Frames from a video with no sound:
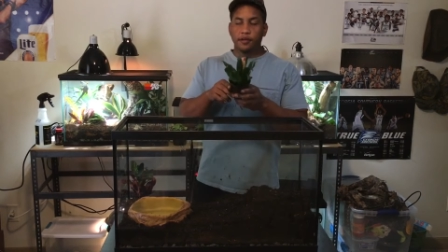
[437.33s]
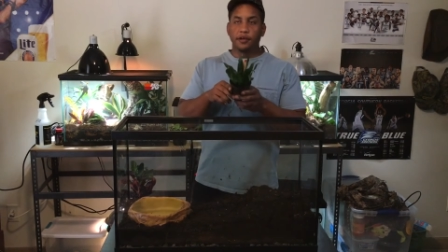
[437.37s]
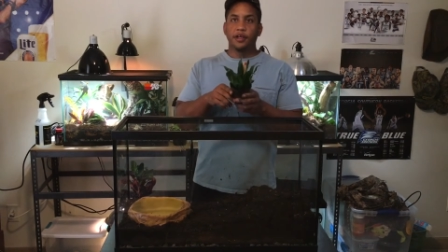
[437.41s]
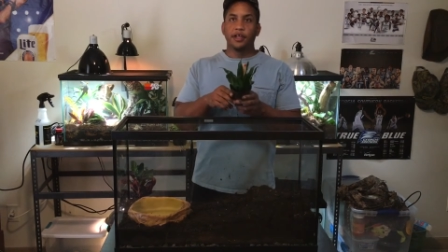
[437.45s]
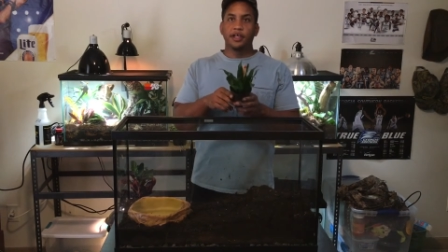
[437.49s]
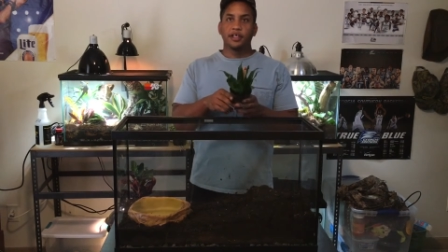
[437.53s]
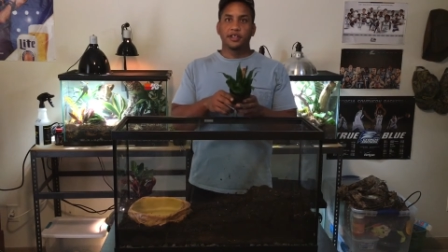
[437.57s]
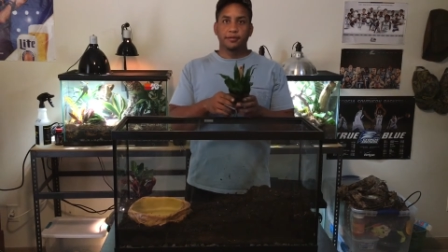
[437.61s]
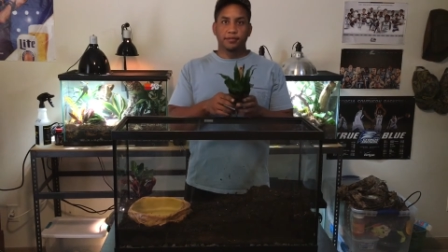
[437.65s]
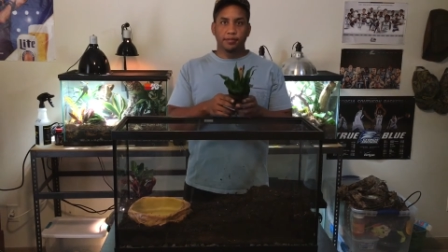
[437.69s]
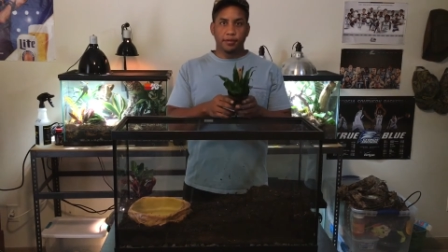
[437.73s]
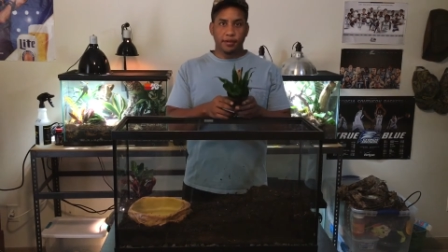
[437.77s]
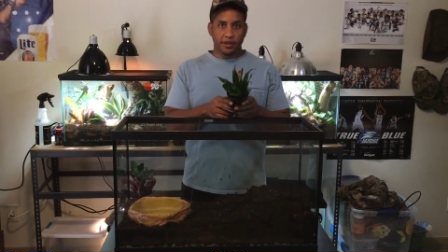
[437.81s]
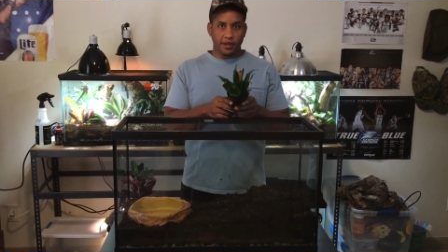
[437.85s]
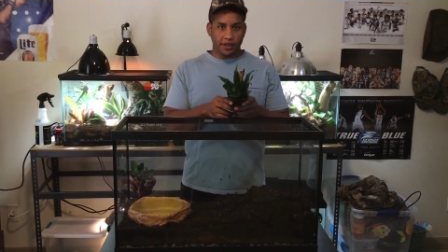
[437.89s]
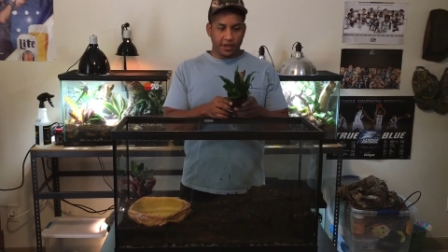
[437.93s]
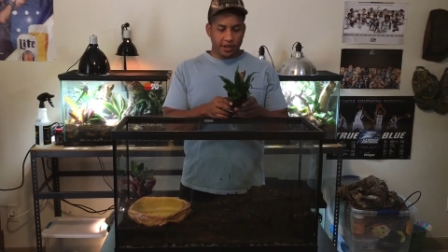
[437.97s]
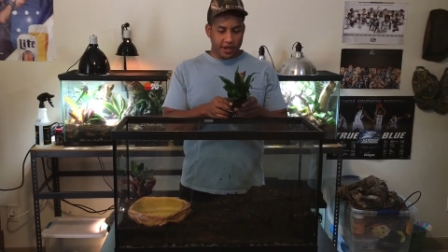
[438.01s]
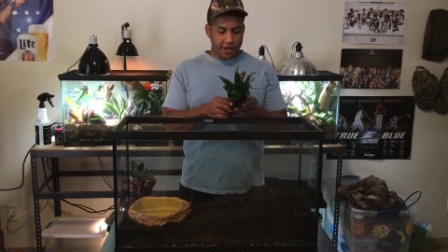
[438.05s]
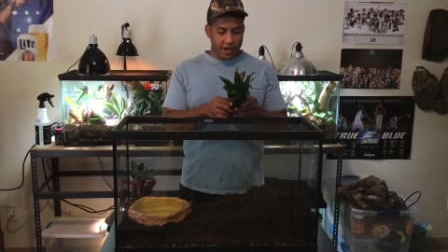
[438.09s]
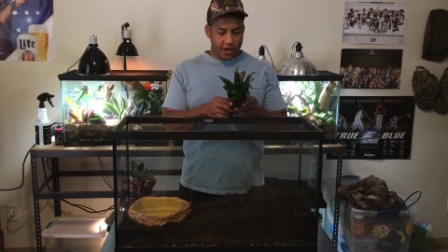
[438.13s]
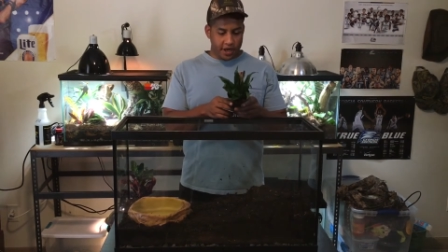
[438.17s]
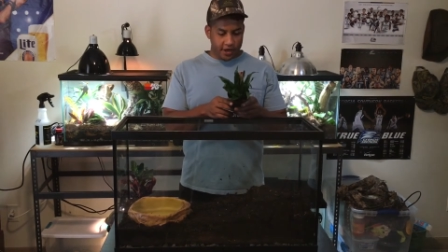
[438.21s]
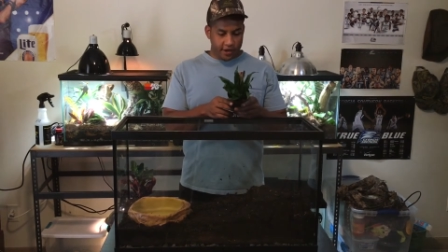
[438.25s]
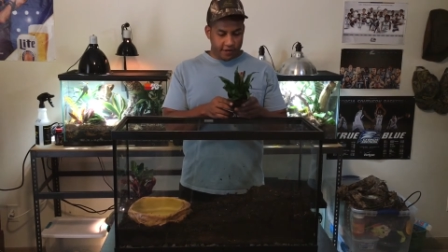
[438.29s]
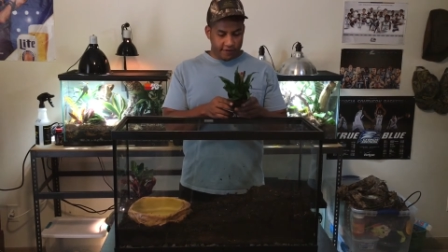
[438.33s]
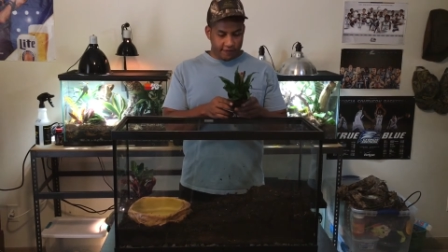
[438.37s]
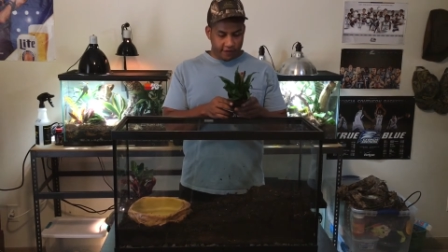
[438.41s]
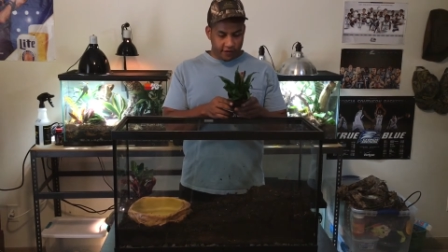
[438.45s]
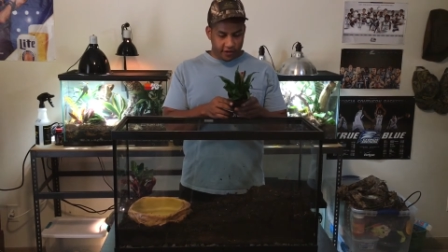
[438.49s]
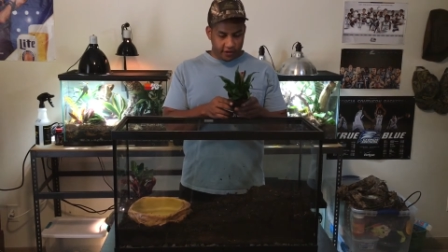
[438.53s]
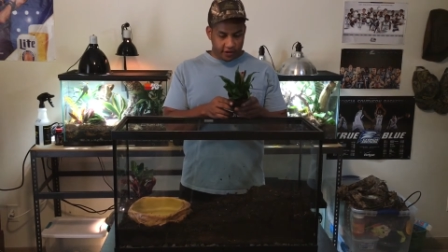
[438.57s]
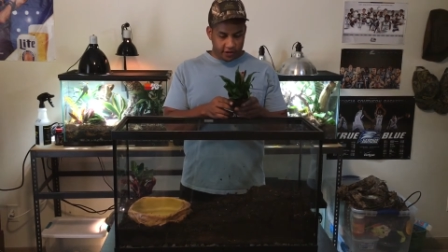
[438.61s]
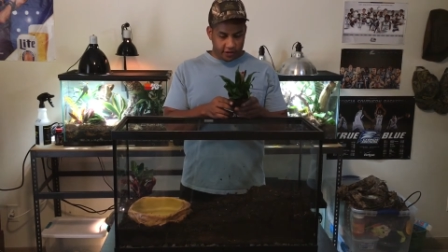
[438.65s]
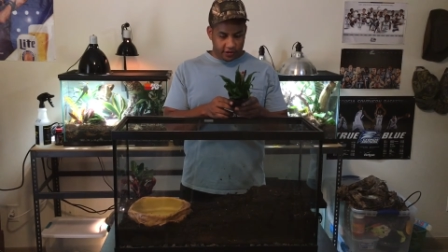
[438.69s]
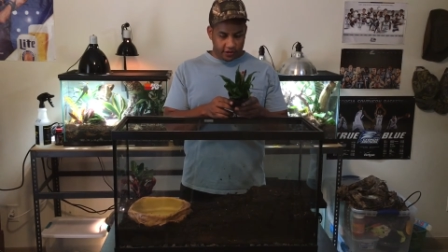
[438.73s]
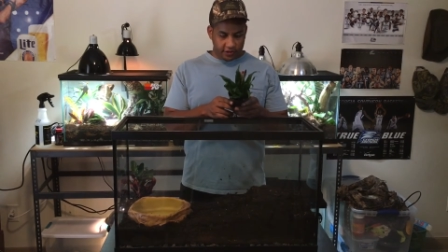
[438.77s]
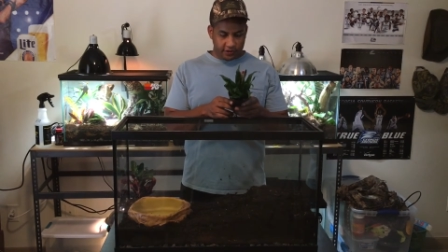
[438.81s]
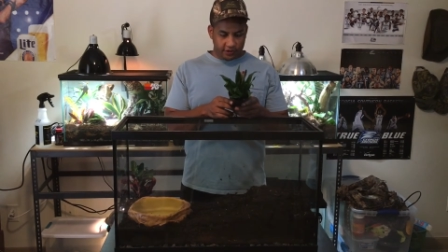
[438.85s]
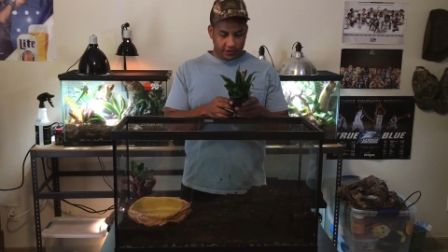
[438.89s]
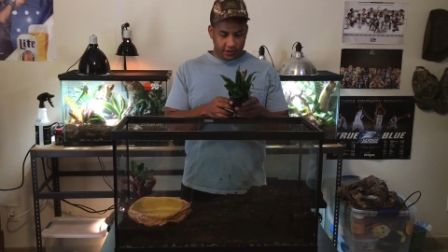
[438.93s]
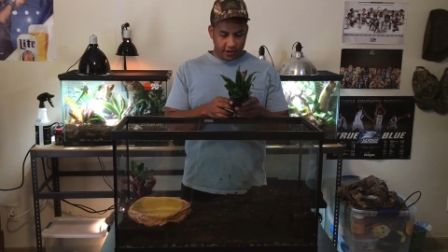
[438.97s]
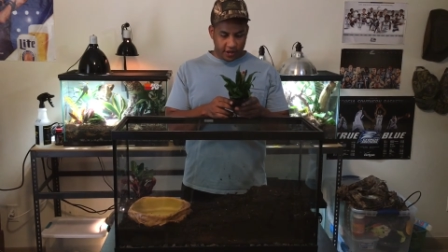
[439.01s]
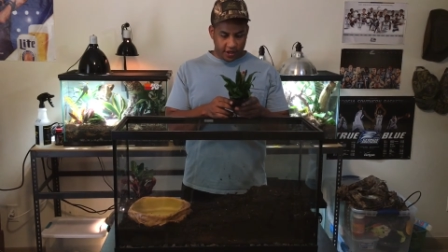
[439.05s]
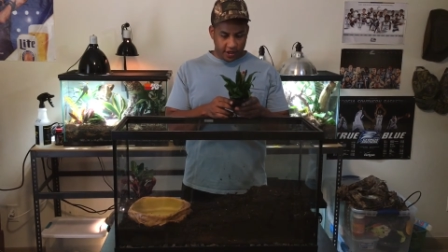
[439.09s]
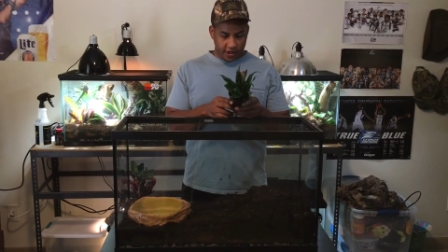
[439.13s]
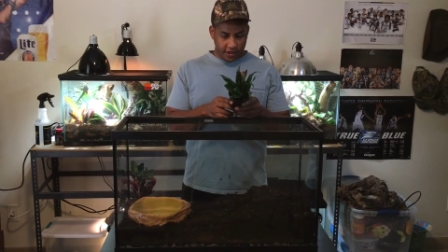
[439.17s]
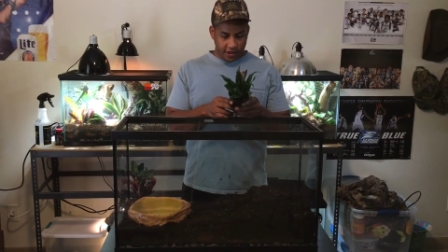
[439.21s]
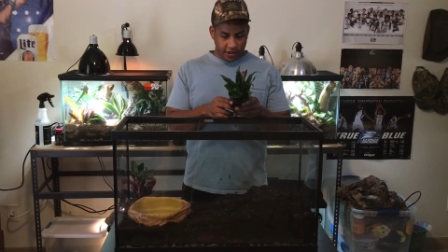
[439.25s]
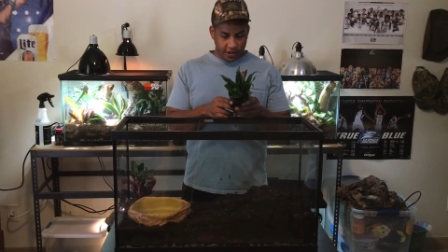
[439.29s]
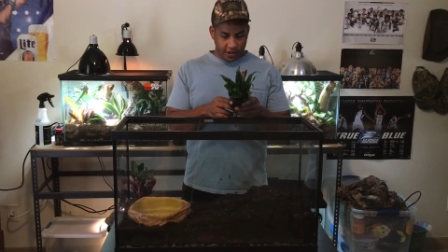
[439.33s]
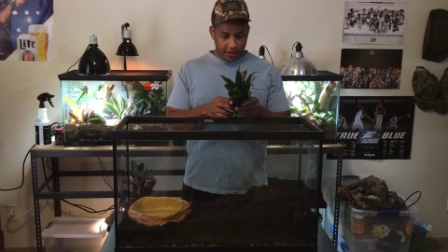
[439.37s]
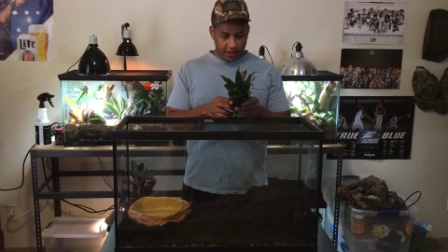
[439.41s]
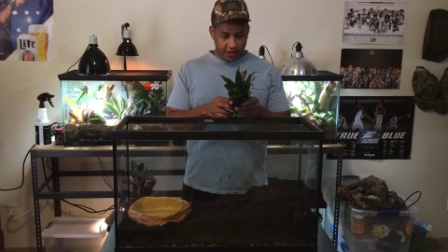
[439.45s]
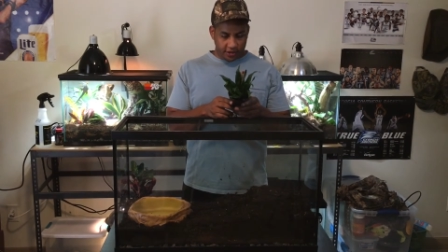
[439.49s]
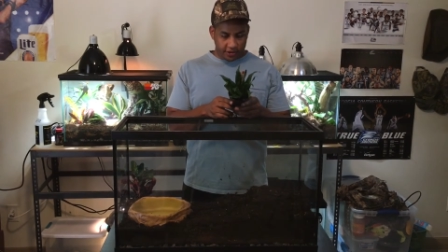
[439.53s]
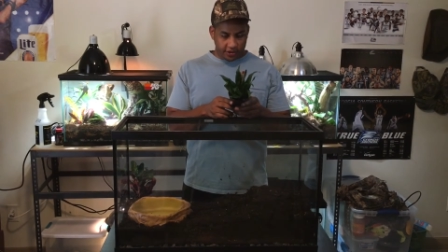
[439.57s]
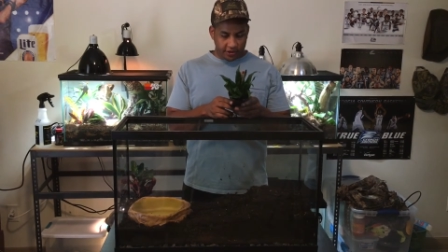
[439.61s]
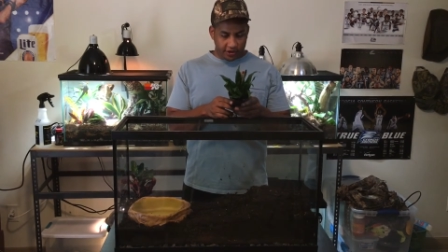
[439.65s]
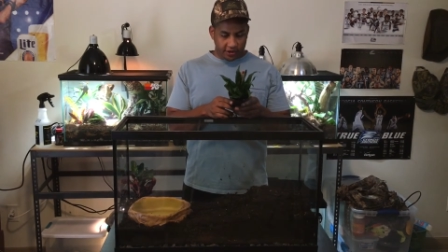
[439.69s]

The next plant I have is a